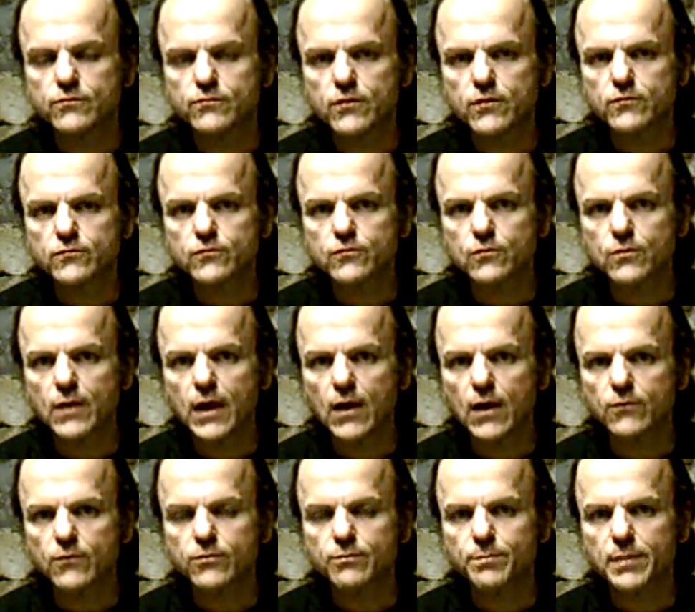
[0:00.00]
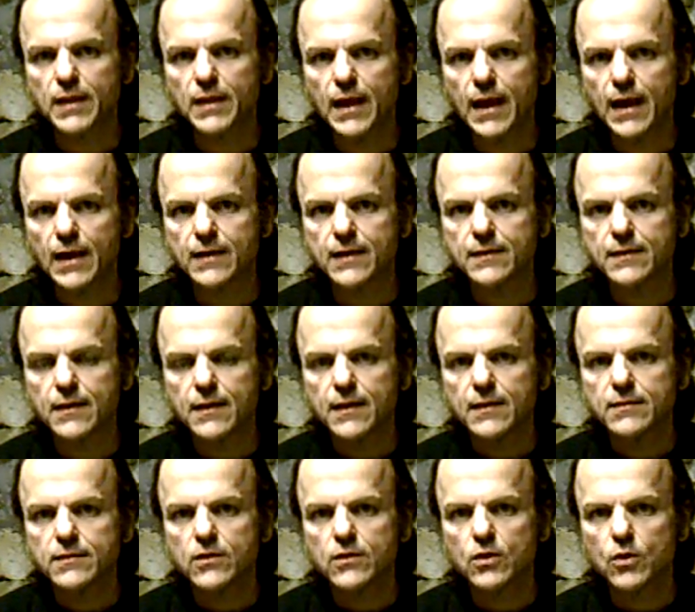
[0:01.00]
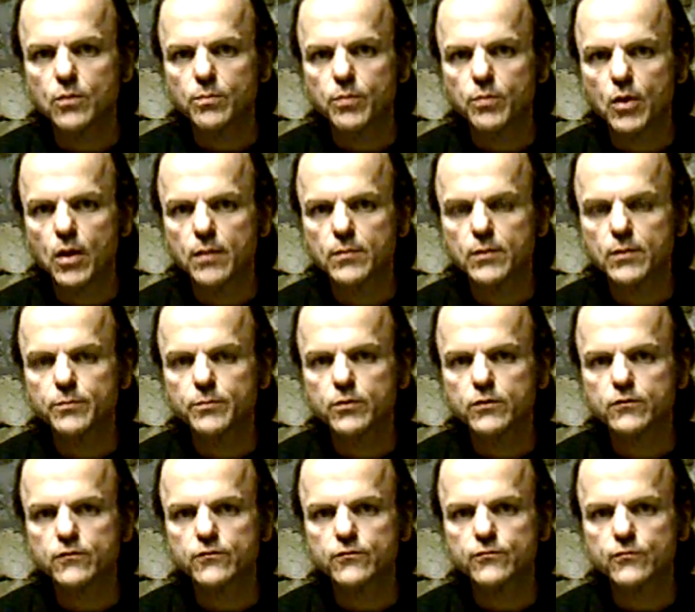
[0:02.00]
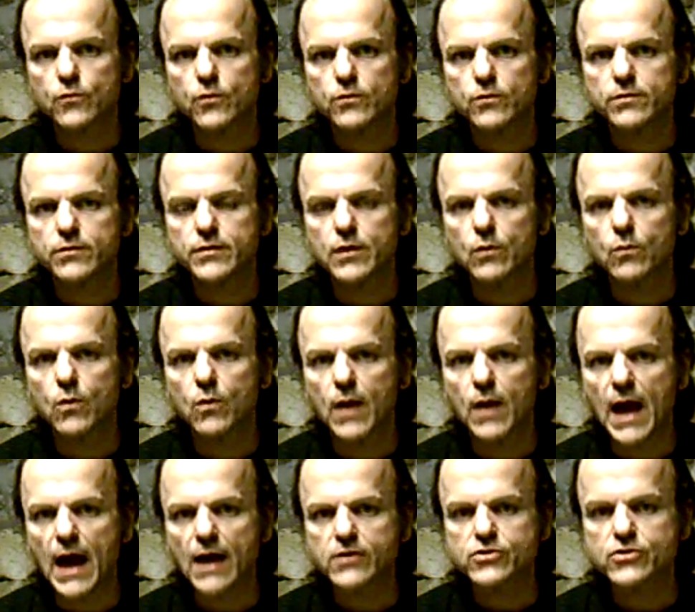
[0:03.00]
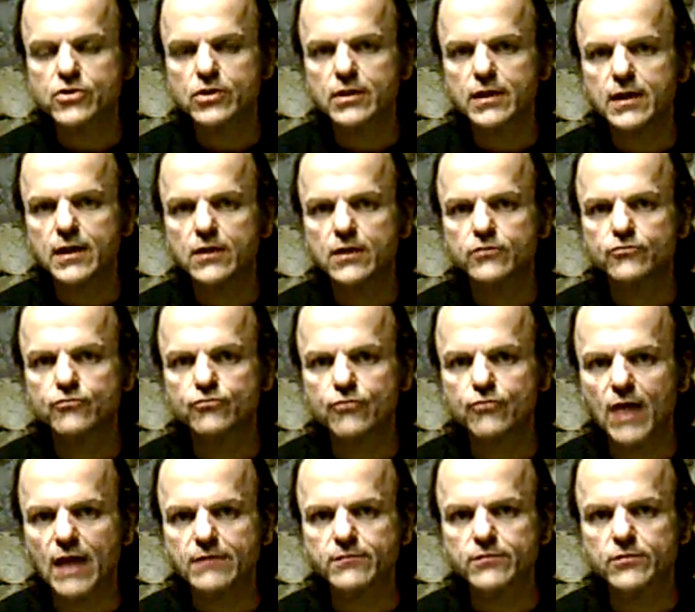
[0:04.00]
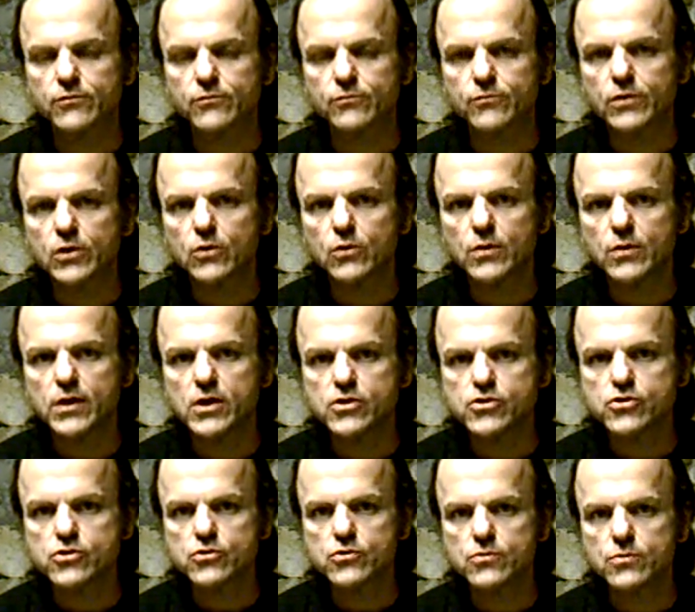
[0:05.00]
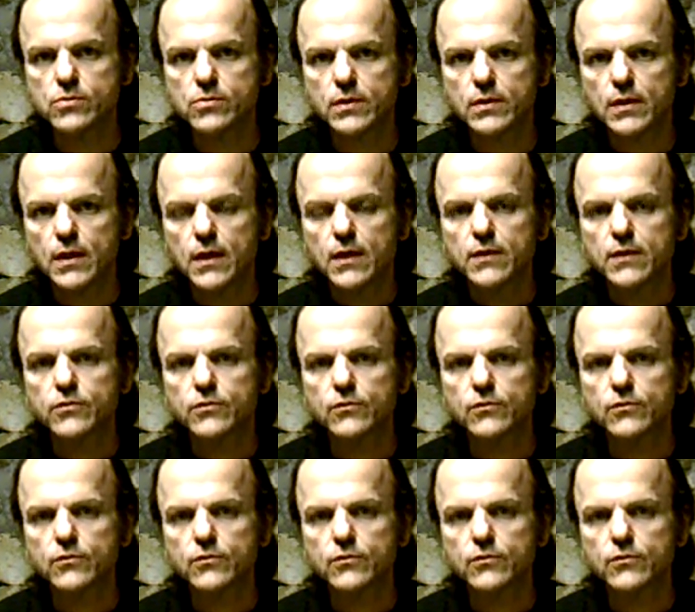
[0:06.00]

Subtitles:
universal health plan that Obama puts forth that will actually address the real issue,